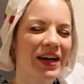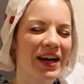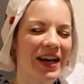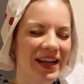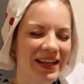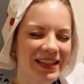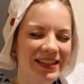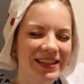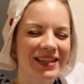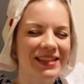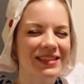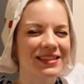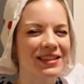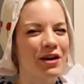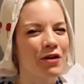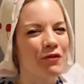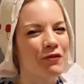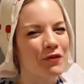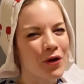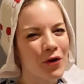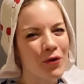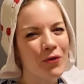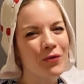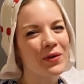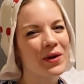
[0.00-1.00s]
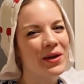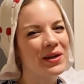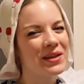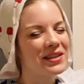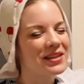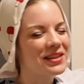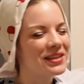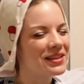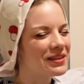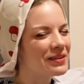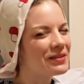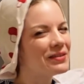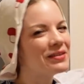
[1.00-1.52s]
And yes, I've
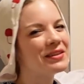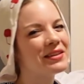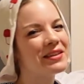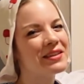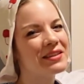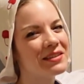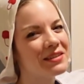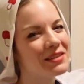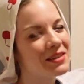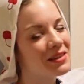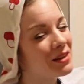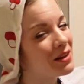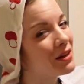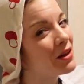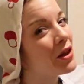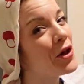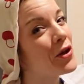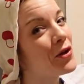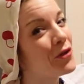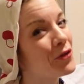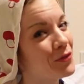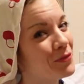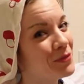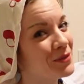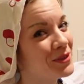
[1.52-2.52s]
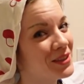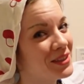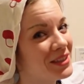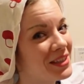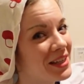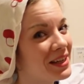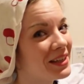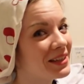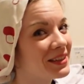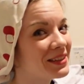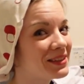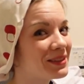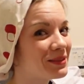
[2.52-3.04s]
already did a lot of
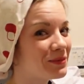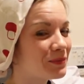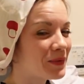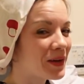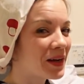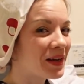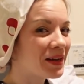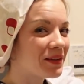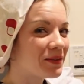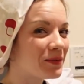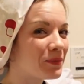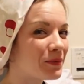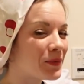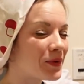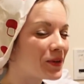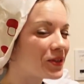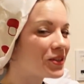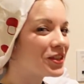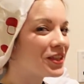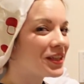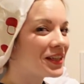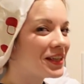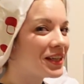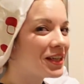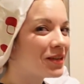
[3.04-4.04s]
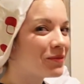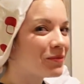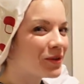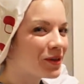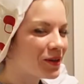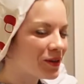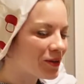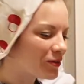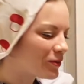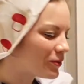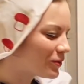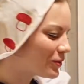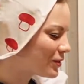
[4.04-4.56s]
mistakes when washing
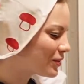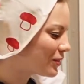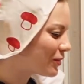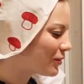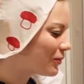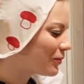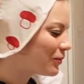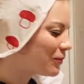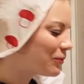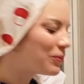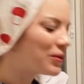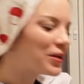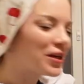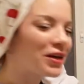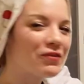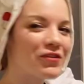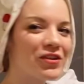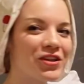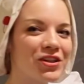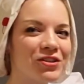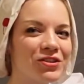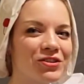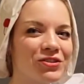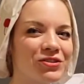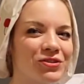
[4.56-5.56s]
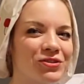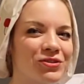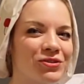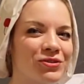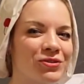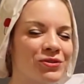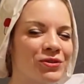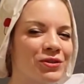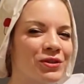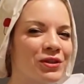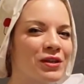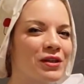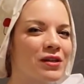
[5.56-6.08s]
kimono, so whatever you do,
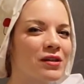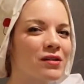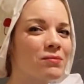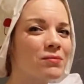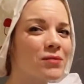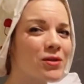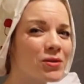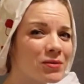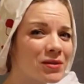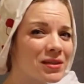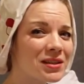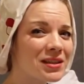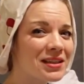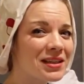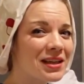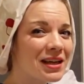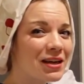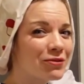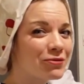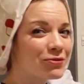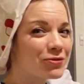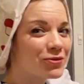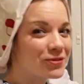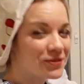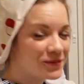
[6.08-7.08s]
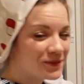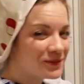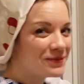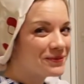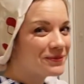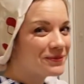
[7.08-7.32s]
be really careful.